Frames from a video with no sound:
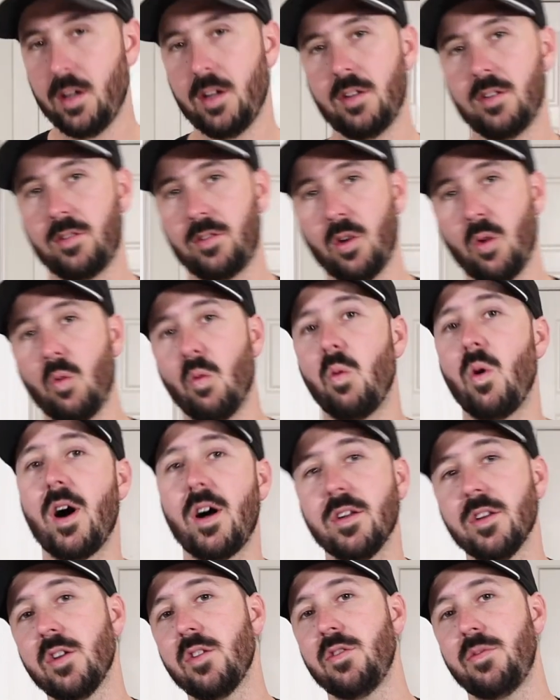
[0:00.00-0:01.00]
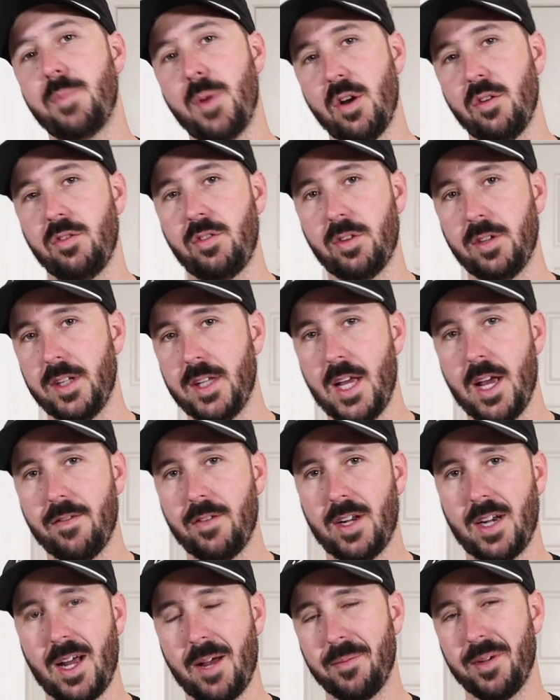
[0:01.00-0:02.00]
So while those bones are in the
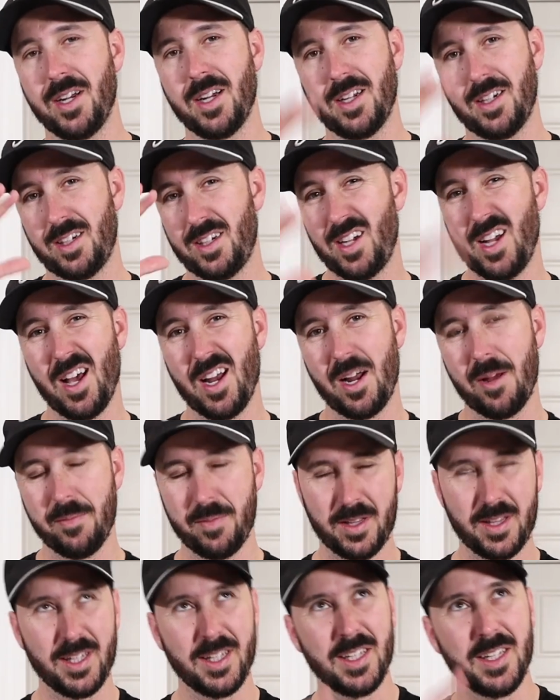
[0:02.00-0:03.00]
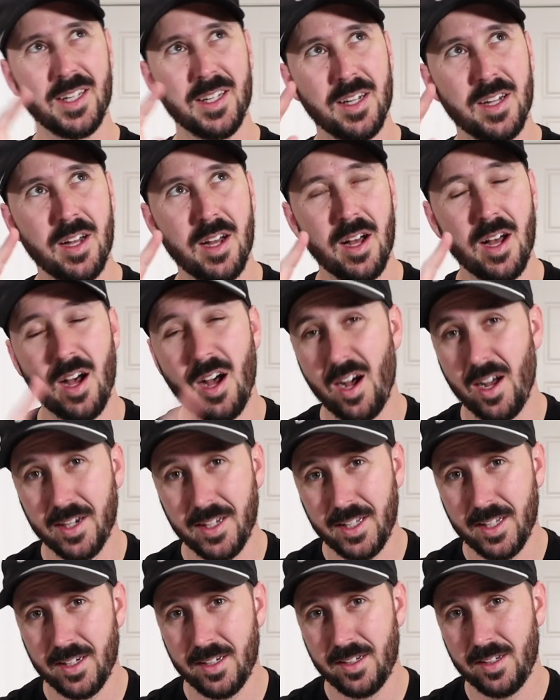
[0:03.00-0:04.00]
oven, I'm gonna cut up the
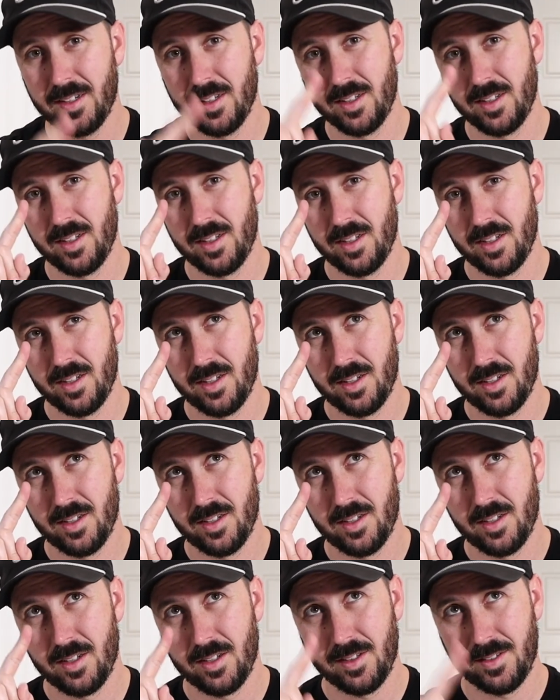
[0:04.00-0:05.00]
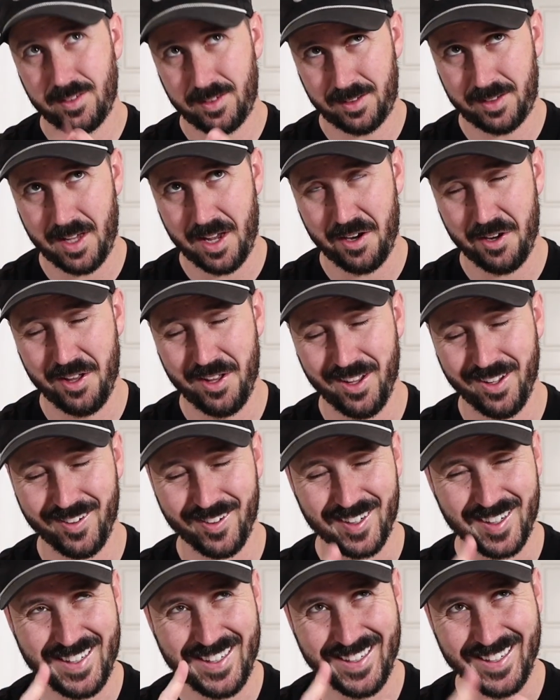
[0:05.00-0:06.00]
onion,
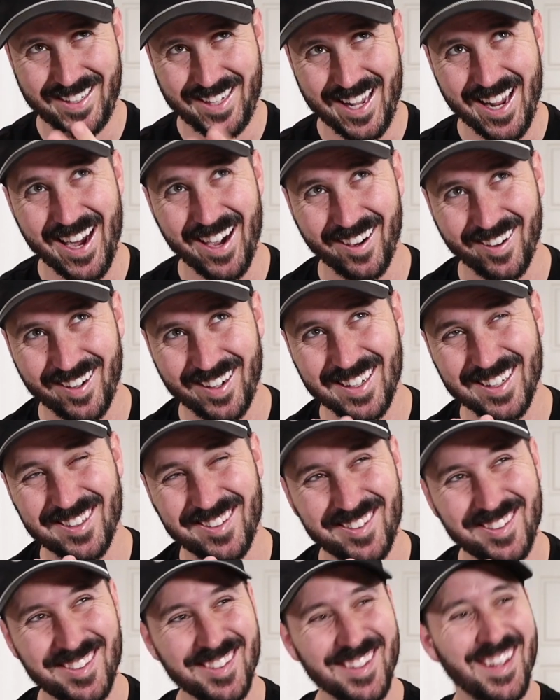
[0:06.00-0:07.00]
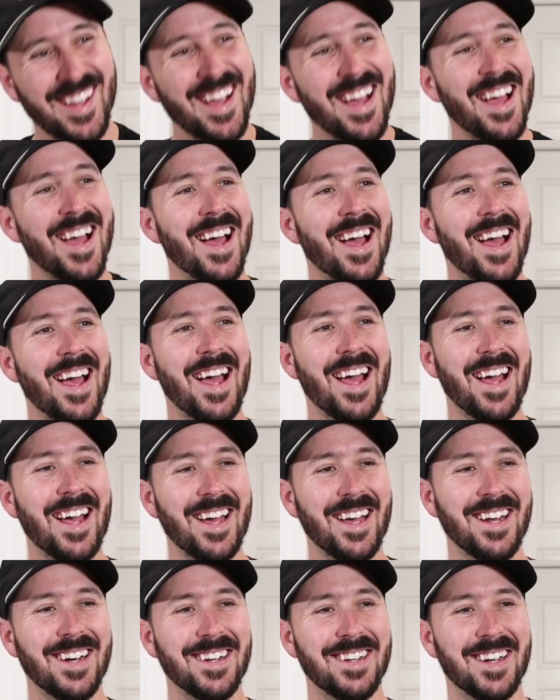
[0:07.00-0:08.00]
celery, carrots,
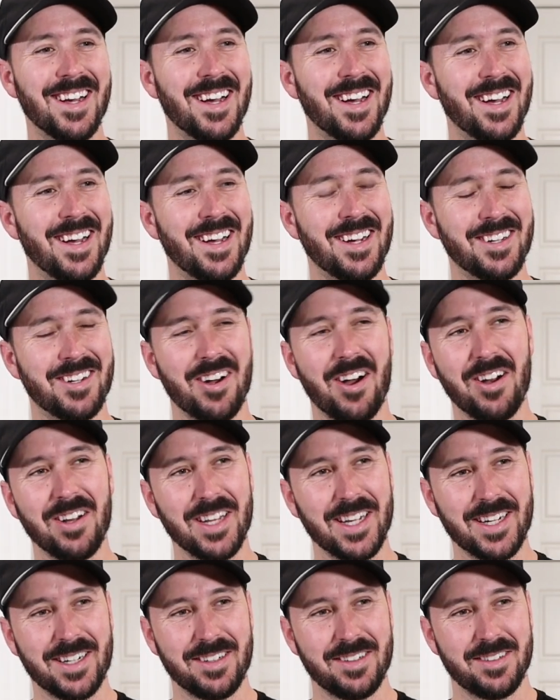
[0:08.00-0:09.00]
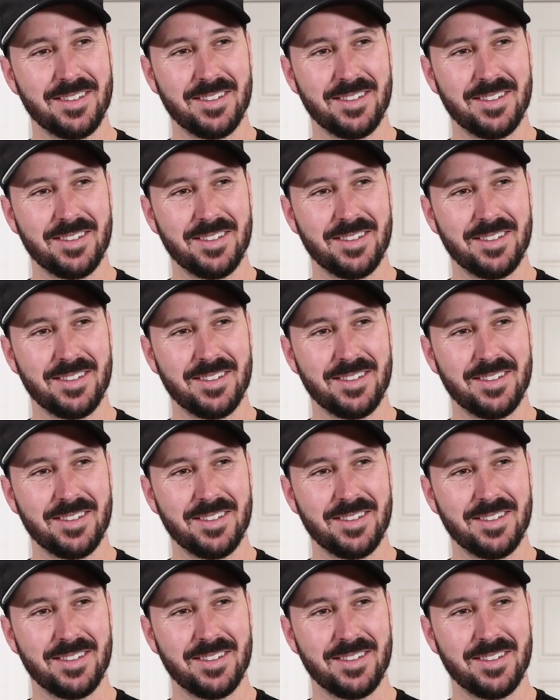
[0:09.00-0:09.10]
and garlic.